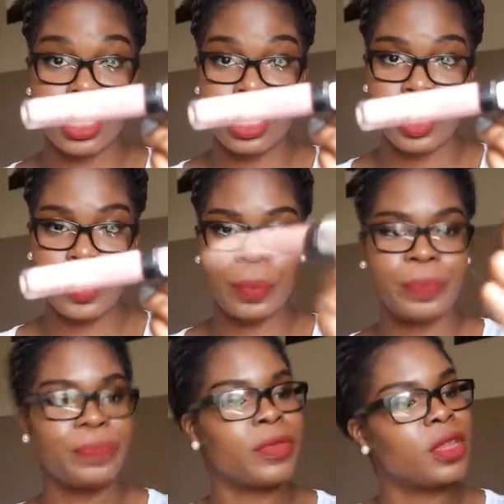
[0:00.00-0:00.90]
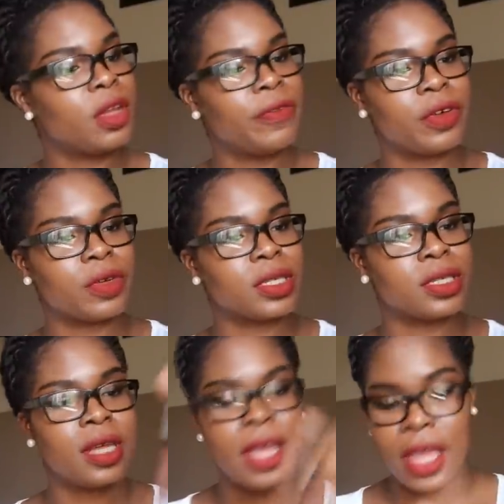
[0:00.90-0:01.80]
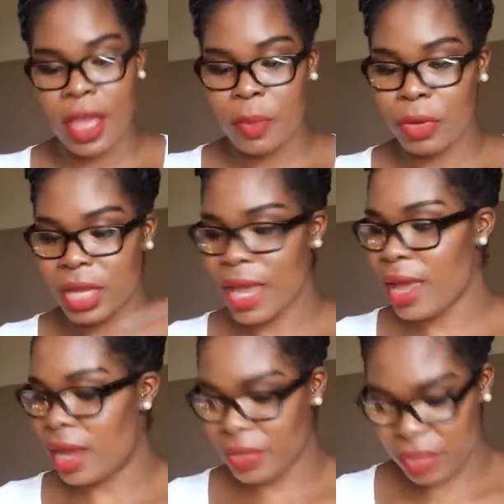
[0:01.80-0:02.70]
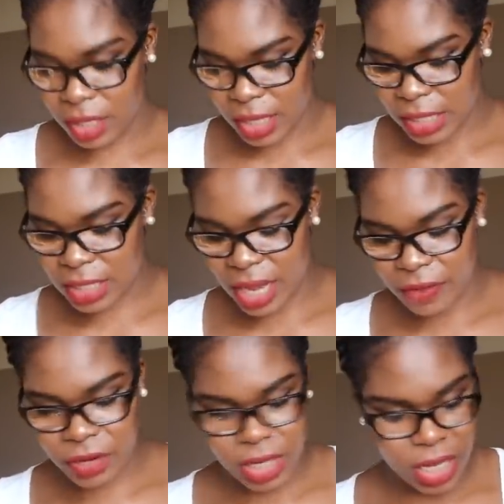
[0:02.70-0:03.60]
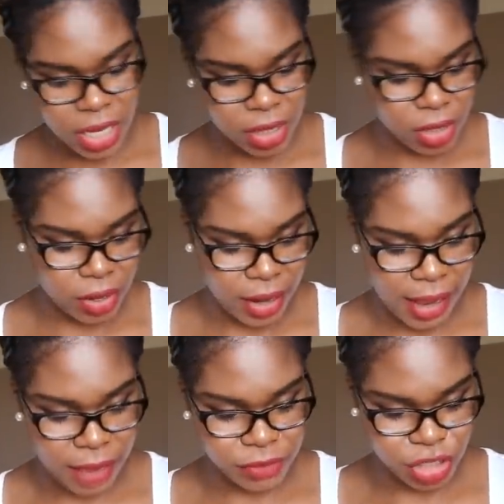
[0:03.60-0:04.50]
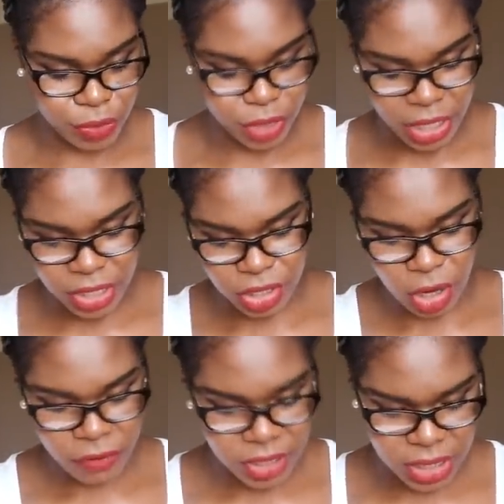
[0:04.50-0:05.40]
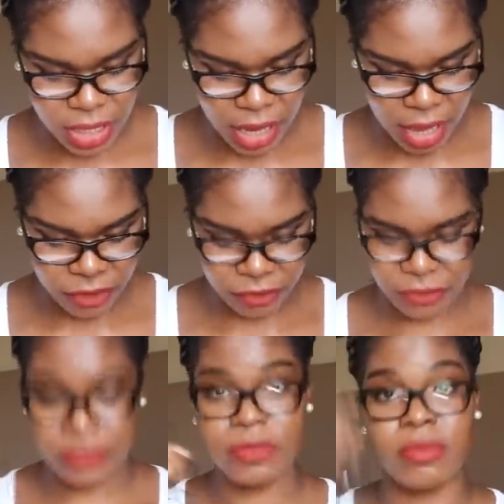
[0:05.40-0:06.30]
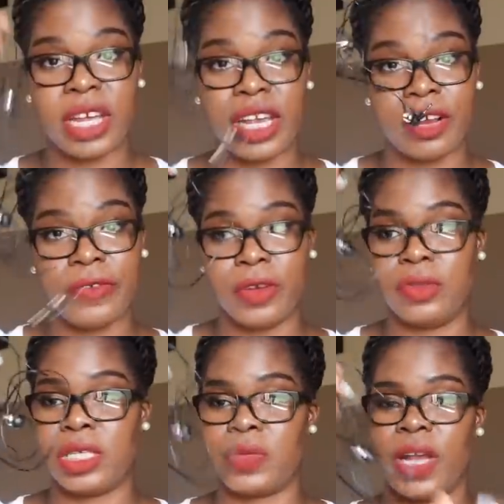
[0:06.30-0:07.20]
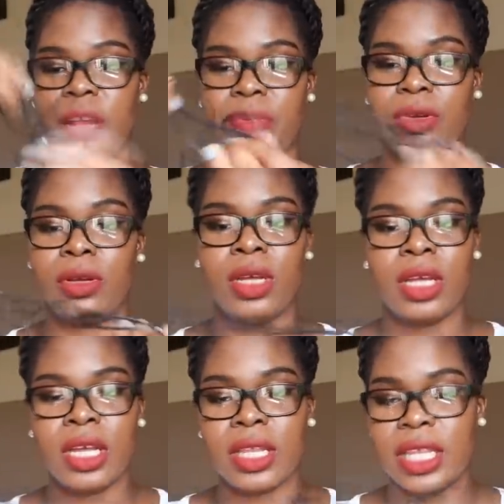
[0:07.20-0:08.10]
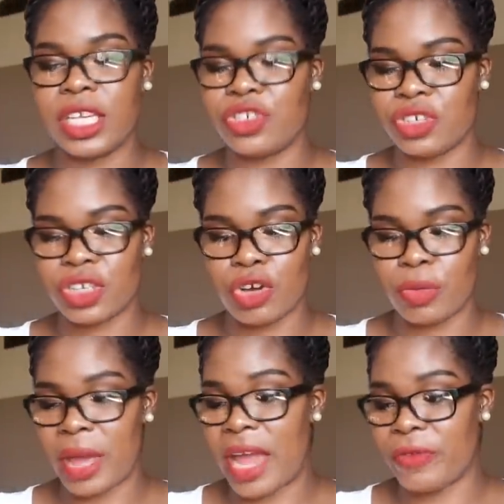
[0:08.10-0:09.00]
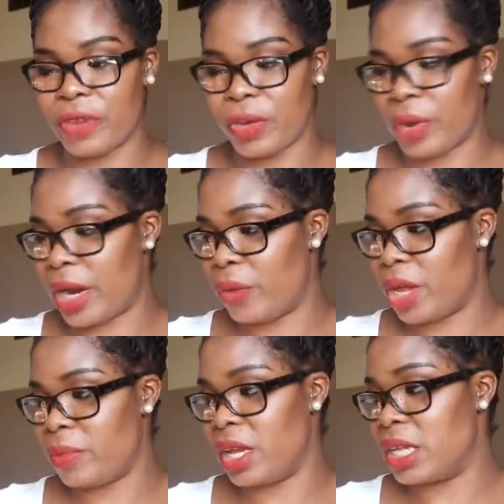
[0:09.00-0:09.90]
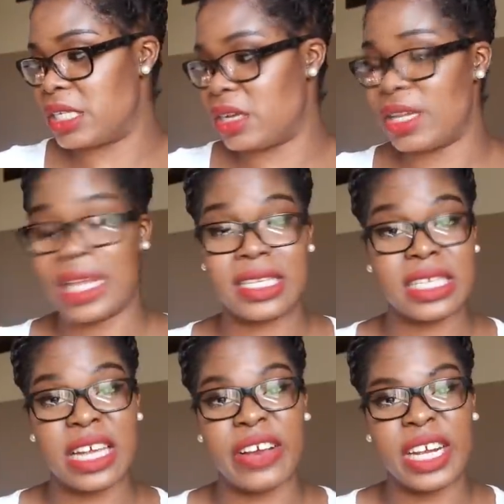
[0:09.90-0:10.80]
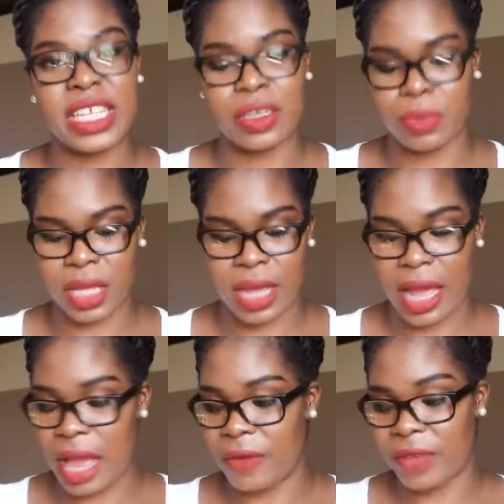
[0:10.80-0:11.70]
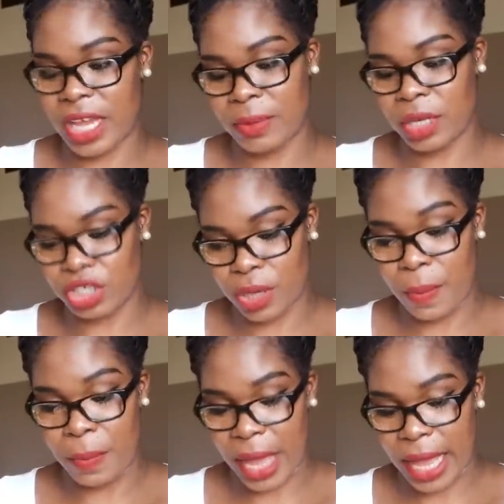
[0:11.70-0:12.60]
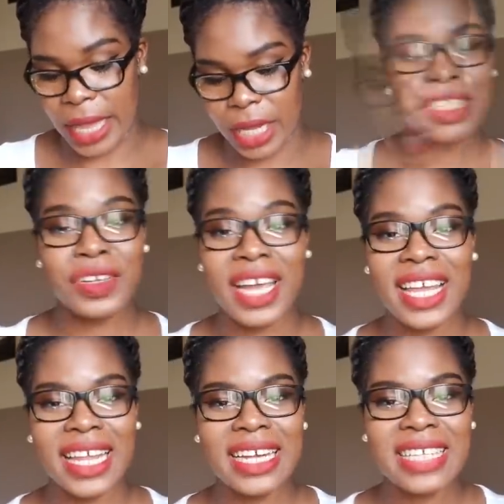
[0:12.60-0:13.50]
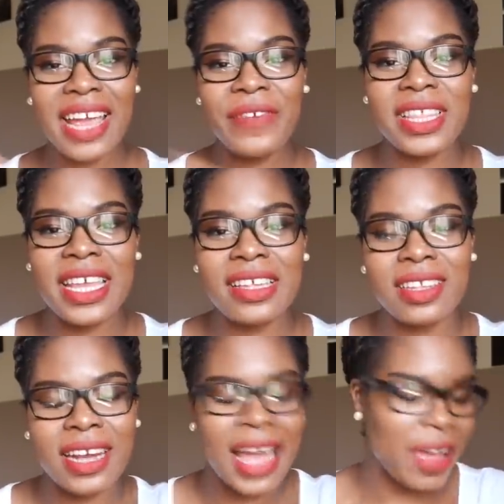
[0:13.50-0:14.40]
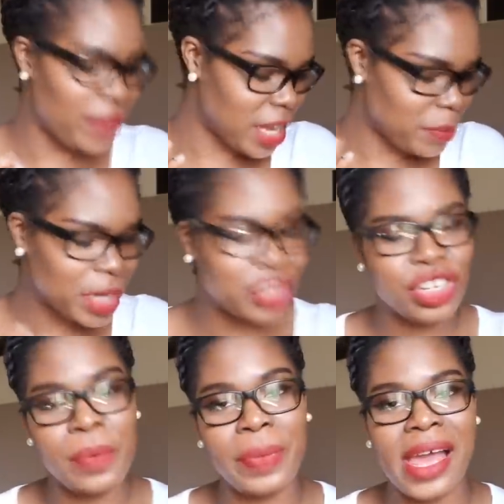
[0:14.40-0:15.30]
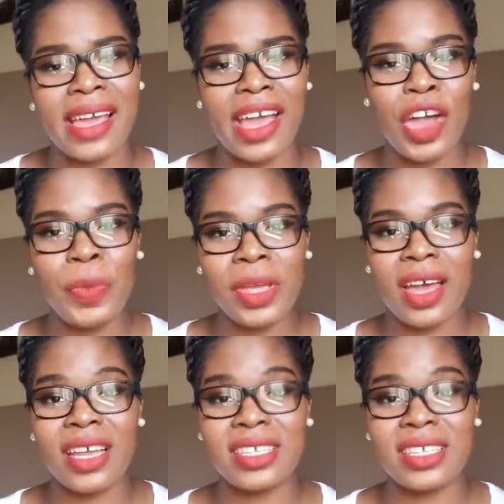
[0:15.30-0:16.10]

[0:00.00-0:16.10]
Nope, not focusing. But yeah, I think that's everything that I have gym related. Obviously I have my earphones as well, but these just come everywhere with me. It's not necessarily something I have in my gym bag. So yeah, that is everything that I have in my gym bag. I hope you guys